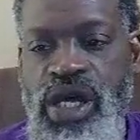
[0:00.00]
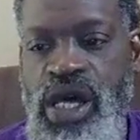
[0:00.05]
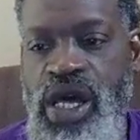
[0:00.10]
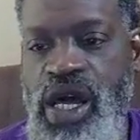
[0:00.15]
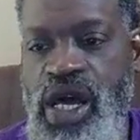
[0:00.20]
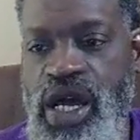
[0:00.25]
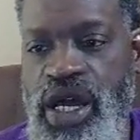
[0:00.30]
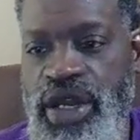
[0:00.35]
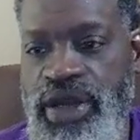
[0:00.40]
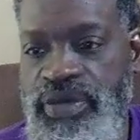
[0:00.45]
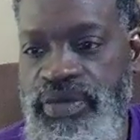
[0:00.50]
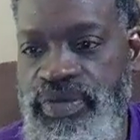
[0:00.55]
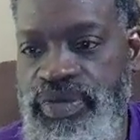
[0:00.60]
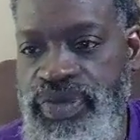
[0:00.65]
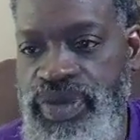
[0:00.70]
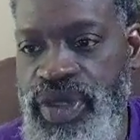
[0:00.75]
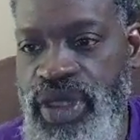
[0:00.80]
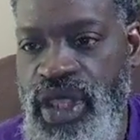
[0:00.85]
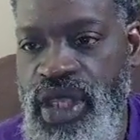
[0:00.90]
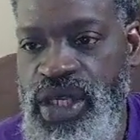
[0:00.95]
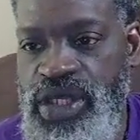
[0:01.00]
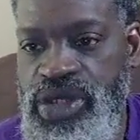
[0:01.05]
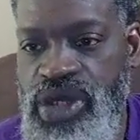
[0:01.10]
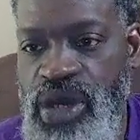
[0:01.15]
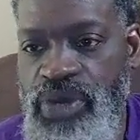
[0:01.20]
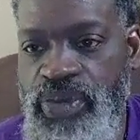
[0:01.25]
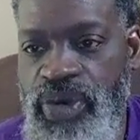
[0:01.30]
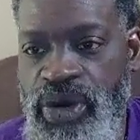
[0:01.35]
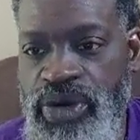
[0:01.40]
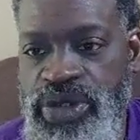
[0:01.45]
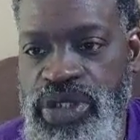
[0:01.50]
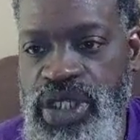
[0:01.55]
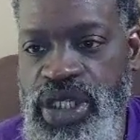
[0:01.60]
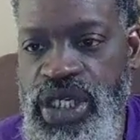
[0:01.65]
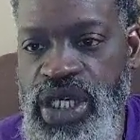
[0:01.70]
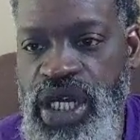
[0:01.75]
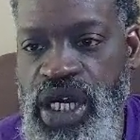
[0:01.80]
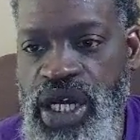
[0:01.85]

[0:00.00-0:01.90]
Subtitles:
Alright. So I posted it